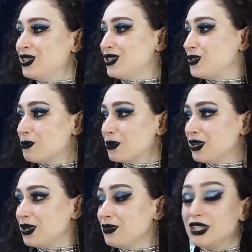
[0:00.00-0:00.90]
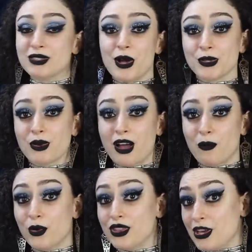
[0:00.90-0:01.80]
Super cute. These also
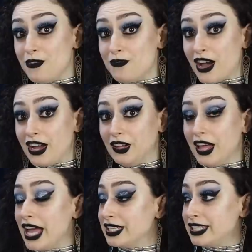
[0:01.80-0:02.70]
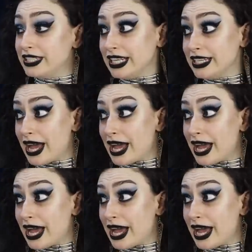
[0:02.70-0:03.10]
come with a file and sticky